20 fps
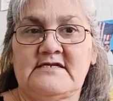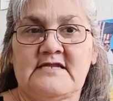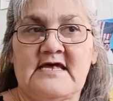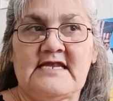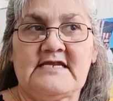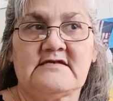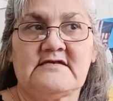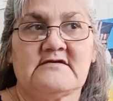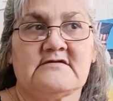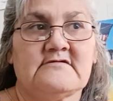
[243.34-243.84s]

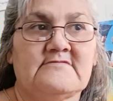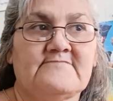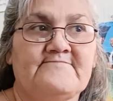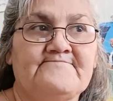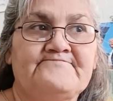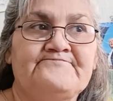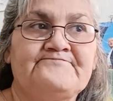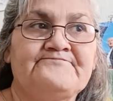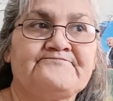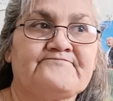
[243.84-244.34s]
like,
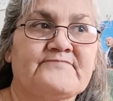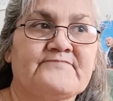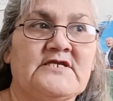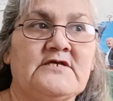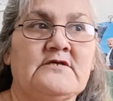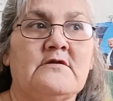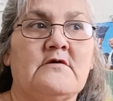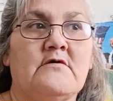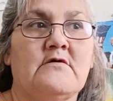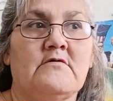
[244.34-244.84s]

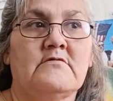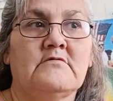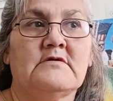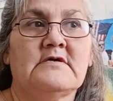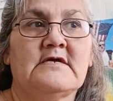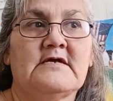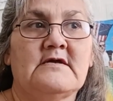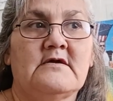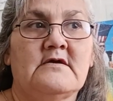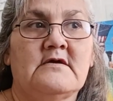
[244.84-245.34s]
you know,
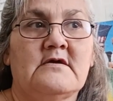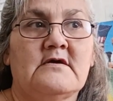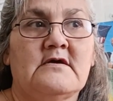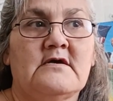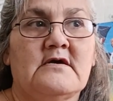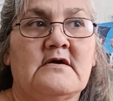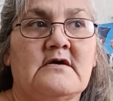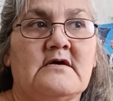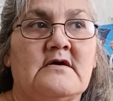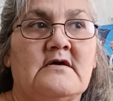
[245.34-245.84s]

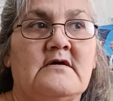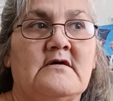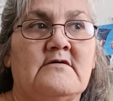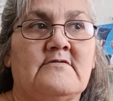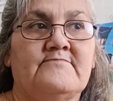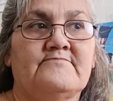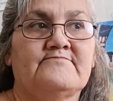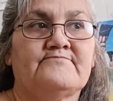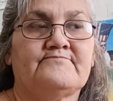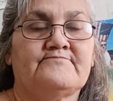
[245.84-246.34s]

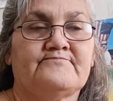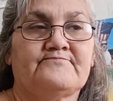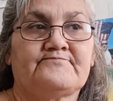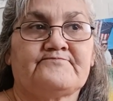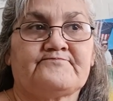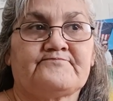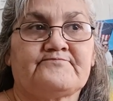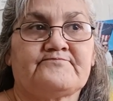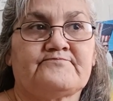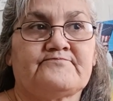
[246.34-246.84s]
um,
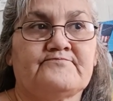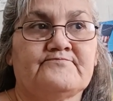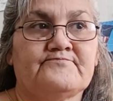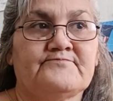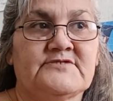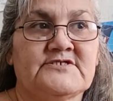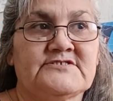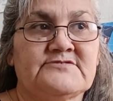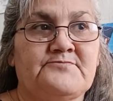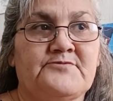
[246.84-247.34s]

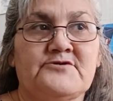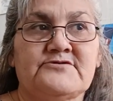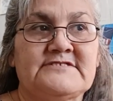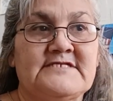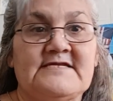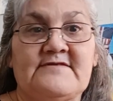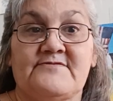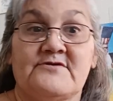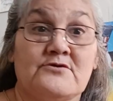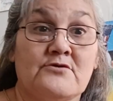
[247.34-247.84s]
this
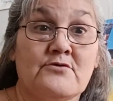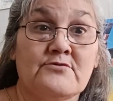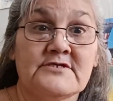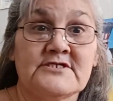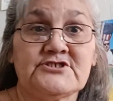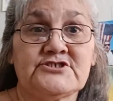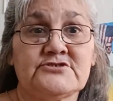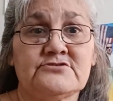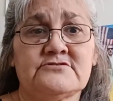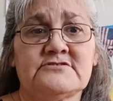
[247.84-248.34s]
person had their own
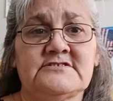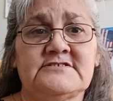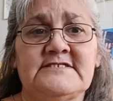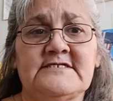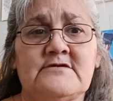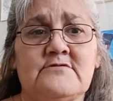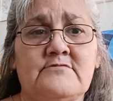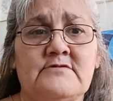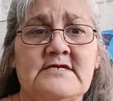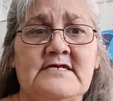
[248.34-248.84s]
issues to
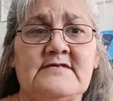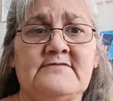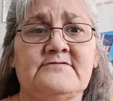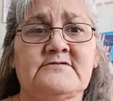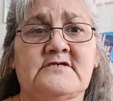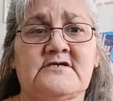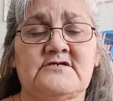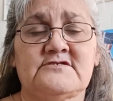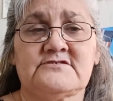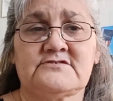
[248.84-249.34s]
deal with
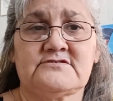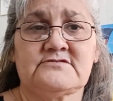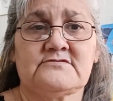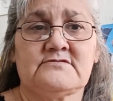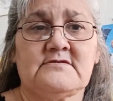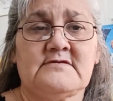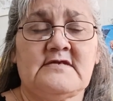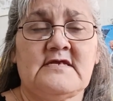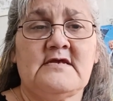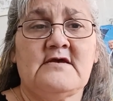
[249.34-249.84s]
because
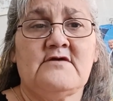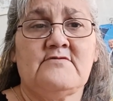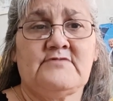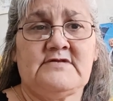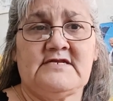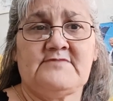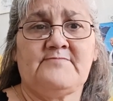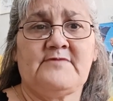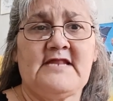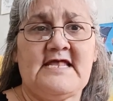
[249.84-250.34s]
we
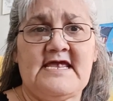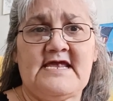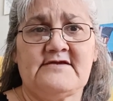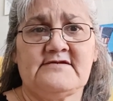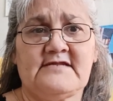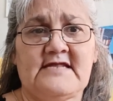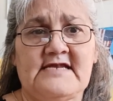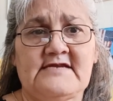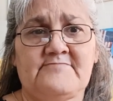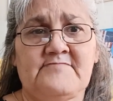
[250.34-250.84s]
had planned
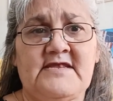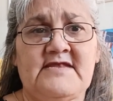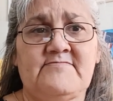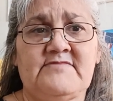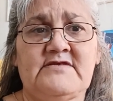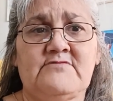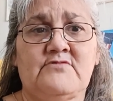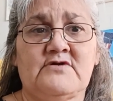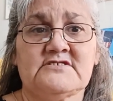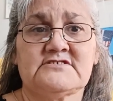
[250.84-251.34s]
like
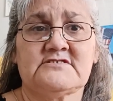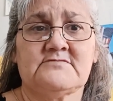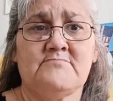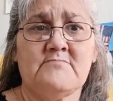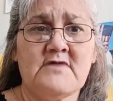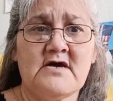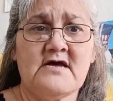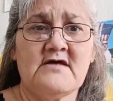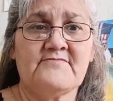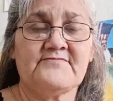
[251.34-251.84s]
maybe once a
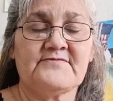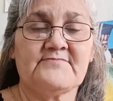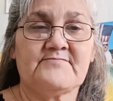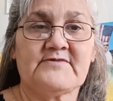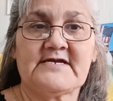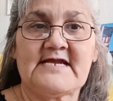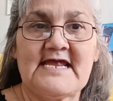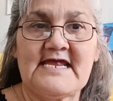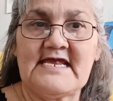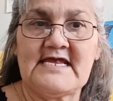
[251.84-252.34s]
month,
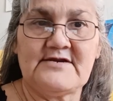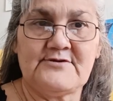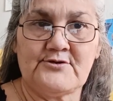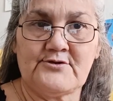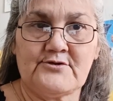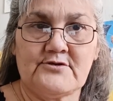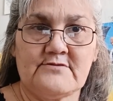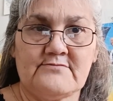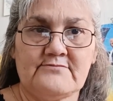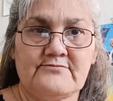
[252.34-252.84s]
but I hadn't
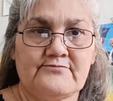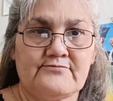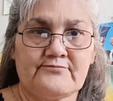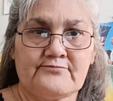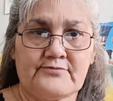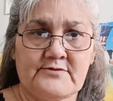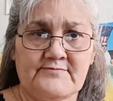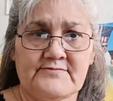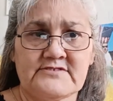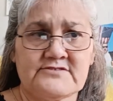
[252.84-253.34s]
heard
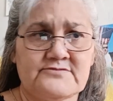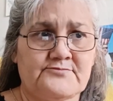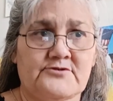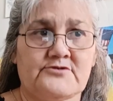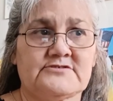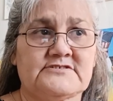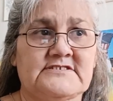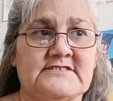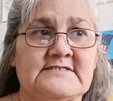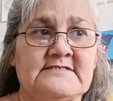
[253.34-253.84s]
from this
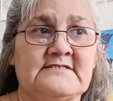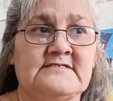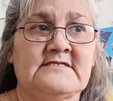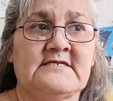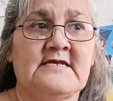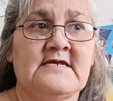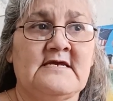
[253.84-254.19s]
person